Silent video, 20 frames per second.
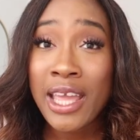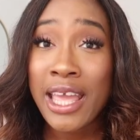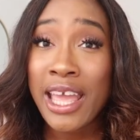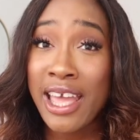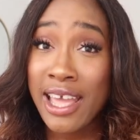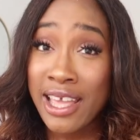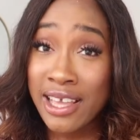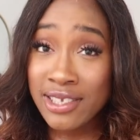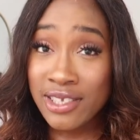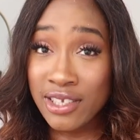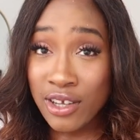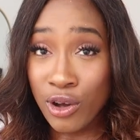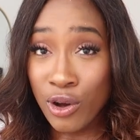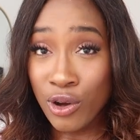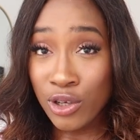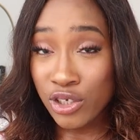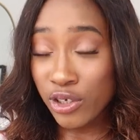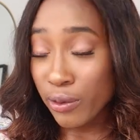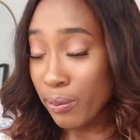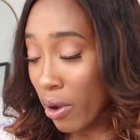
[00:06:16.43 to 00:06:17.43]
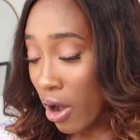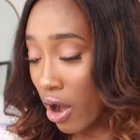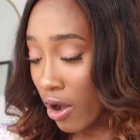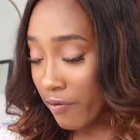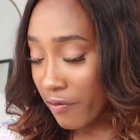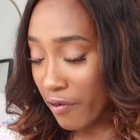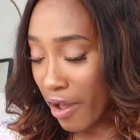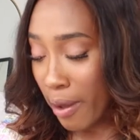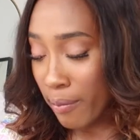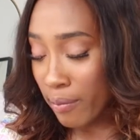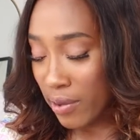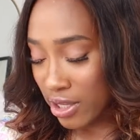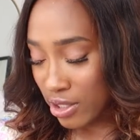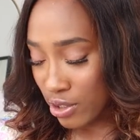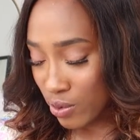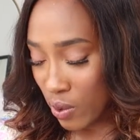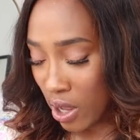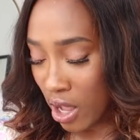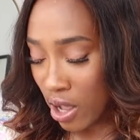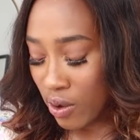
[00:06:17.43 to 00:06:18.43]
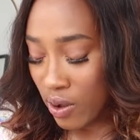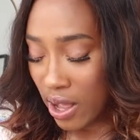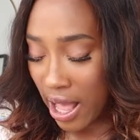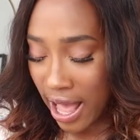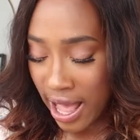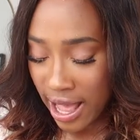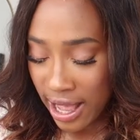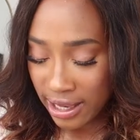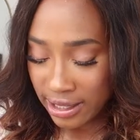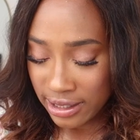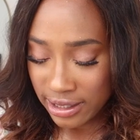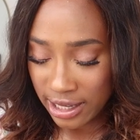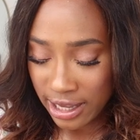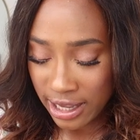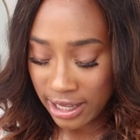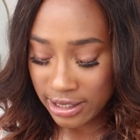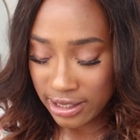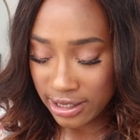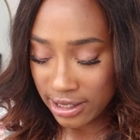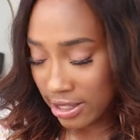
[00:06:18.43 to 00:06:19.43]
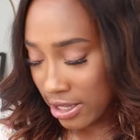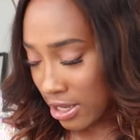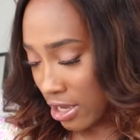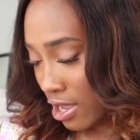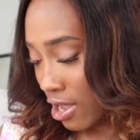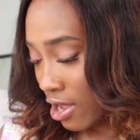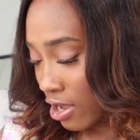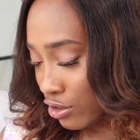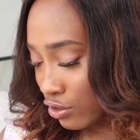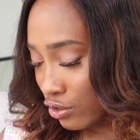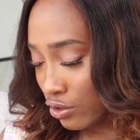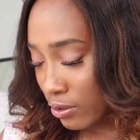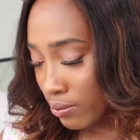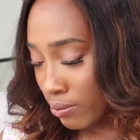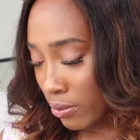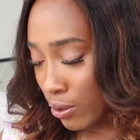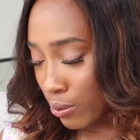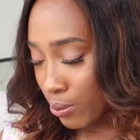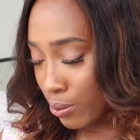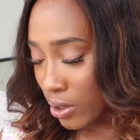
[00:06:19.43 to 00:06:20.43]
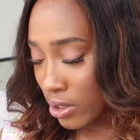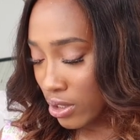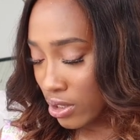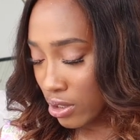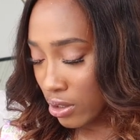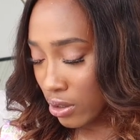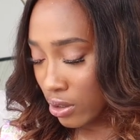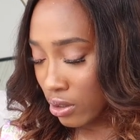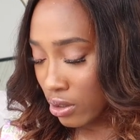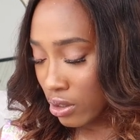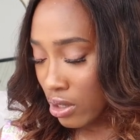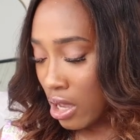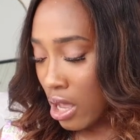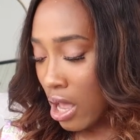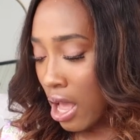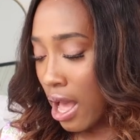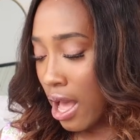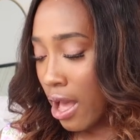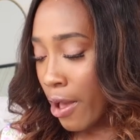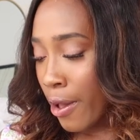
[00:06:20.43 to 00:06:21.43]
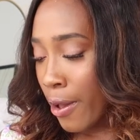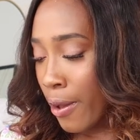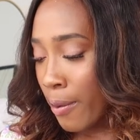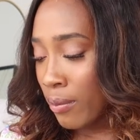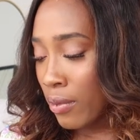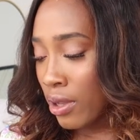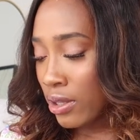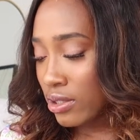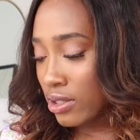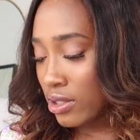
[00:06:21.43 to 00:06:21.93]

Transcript: it is a eau de parfum as well and it's the 100 ml bottle um,